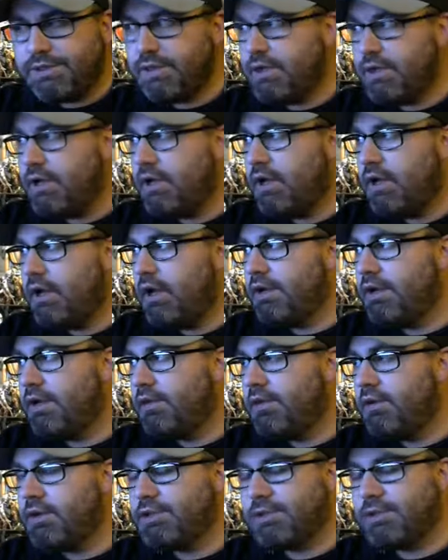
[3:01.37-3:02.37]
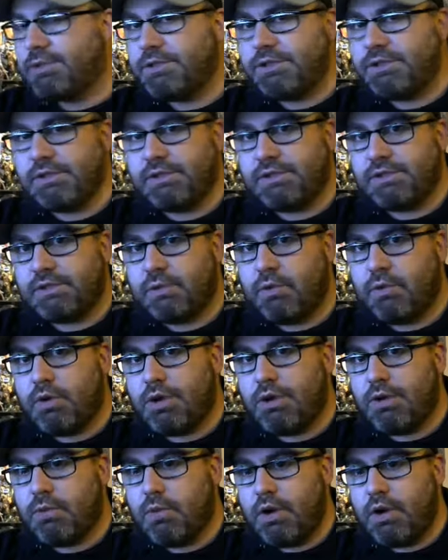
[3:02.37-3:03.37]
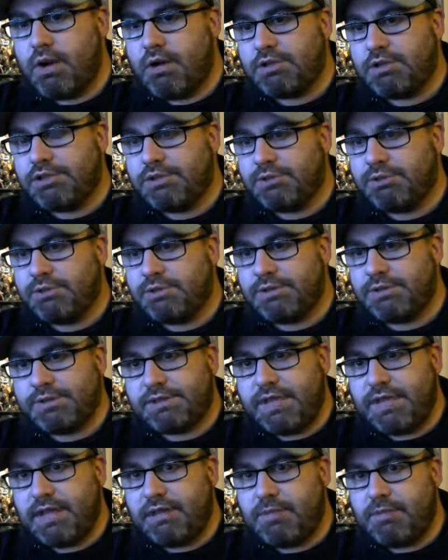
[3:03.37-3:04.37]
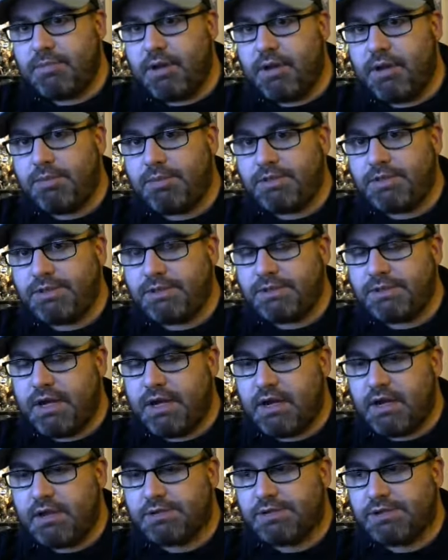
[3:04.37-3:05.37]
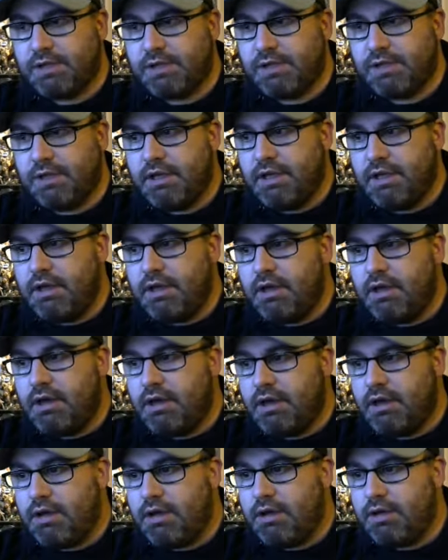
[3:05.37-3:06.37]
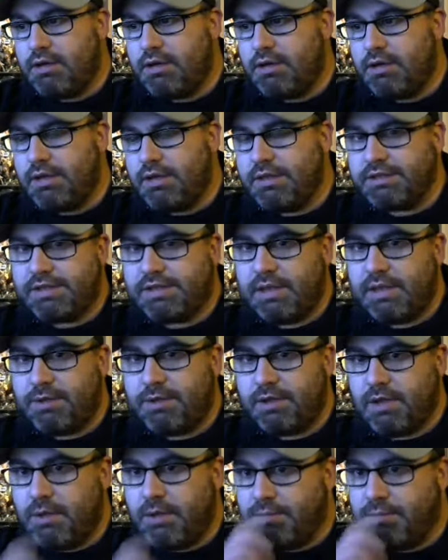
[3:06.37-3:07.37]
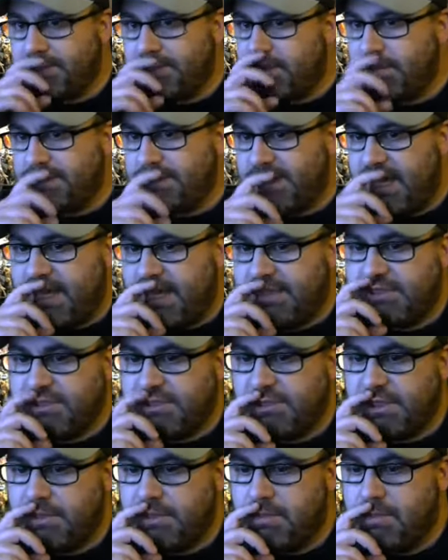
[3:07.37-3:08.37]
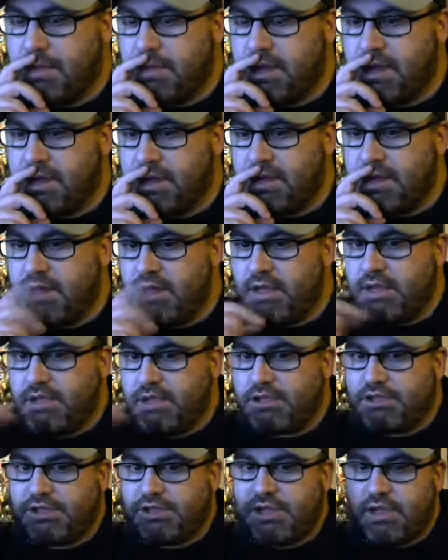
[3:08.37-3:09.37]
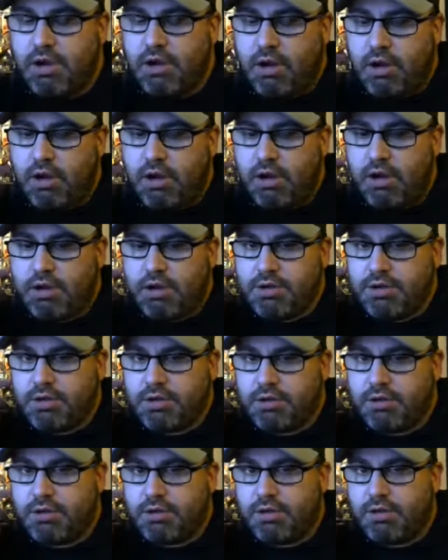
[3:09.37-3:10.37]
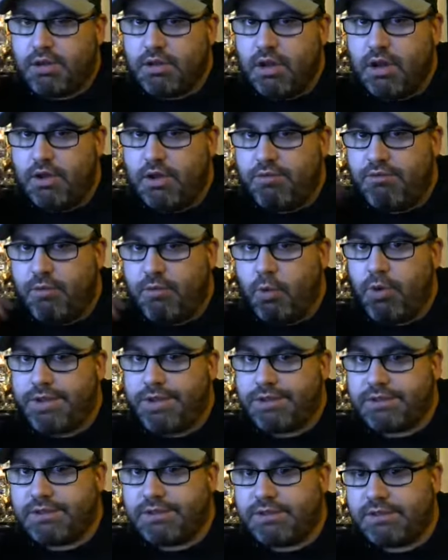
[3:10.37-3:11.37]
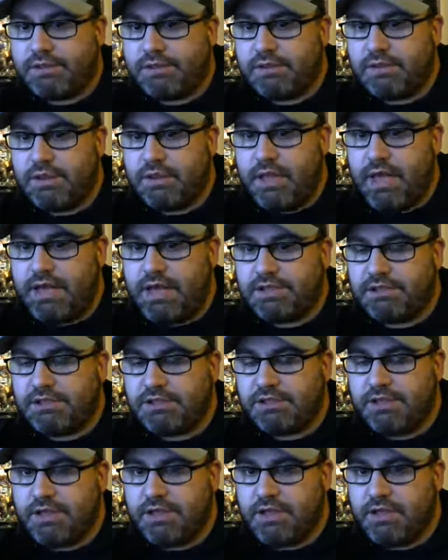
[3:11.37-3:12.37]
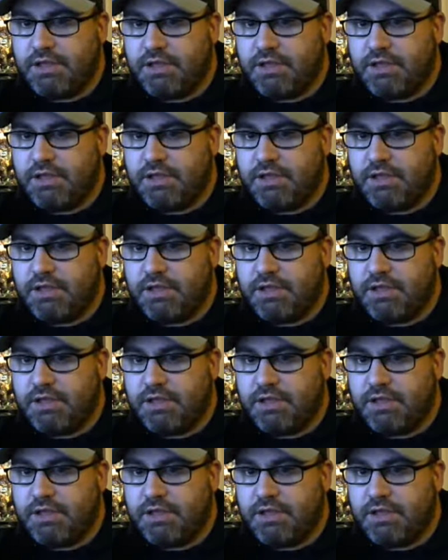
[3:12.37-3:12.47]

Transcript: another interesting story where she was at the bottom of the stairs, and this happened a couple of times actually, but she heard a voice actually